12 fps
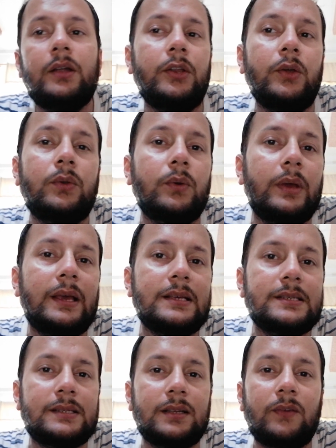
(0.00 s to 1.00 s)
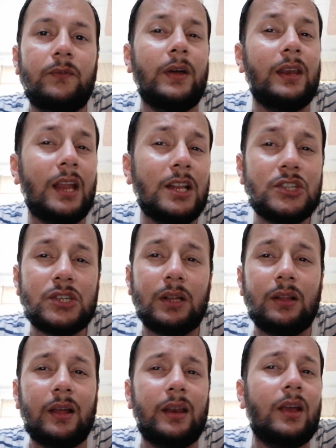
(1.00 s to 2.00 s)
due to his
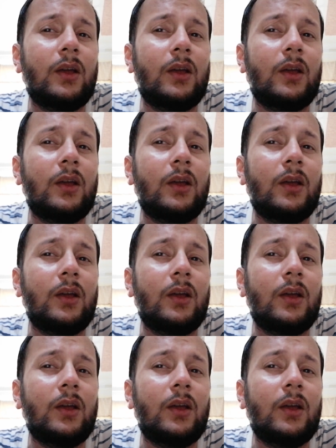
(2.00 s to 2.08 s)
financial and